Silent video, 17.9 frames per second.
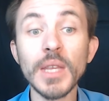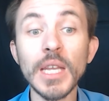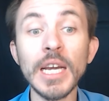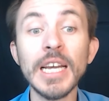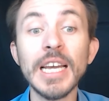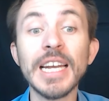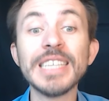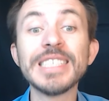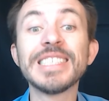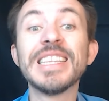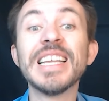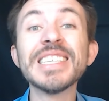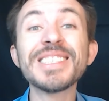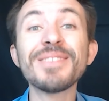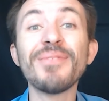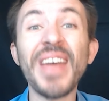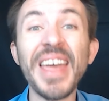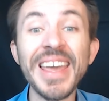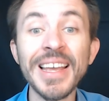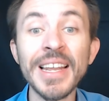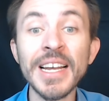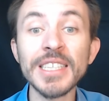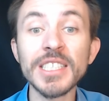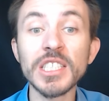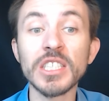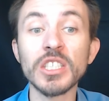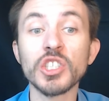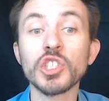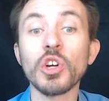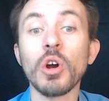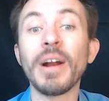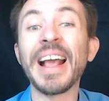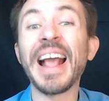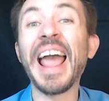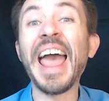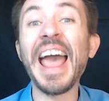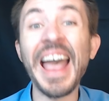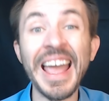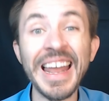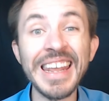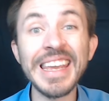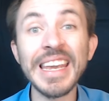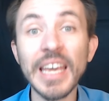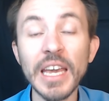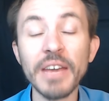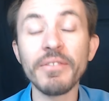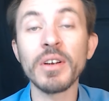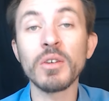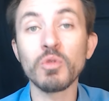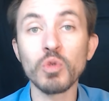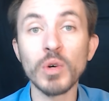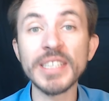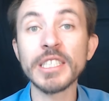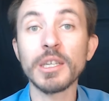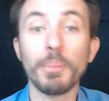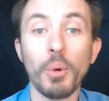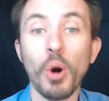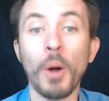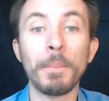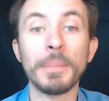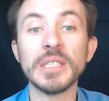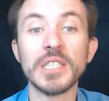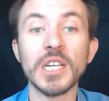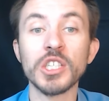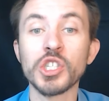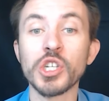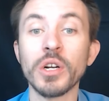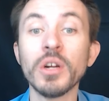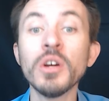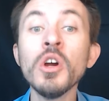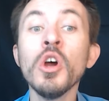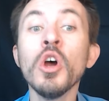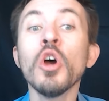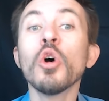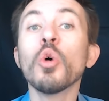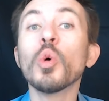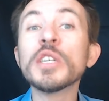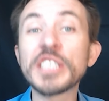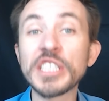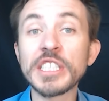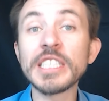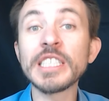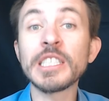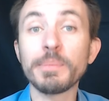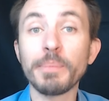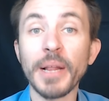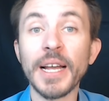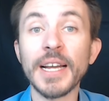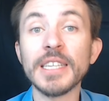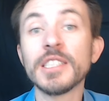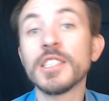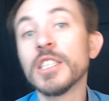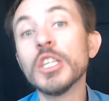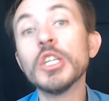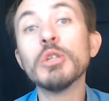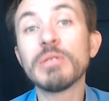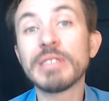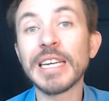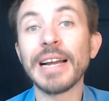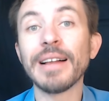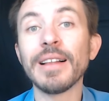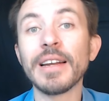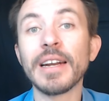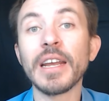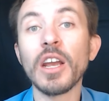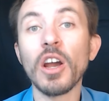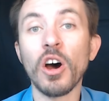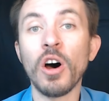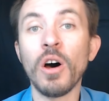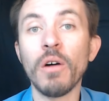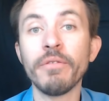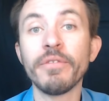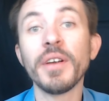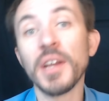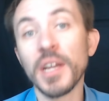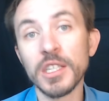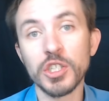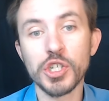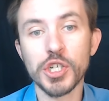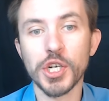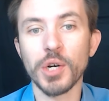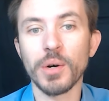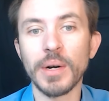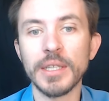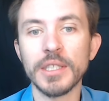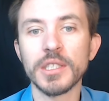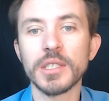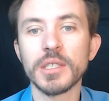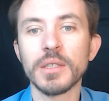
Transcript: It is this vagueness concerning any given risk proposition which displays the utility of insurance.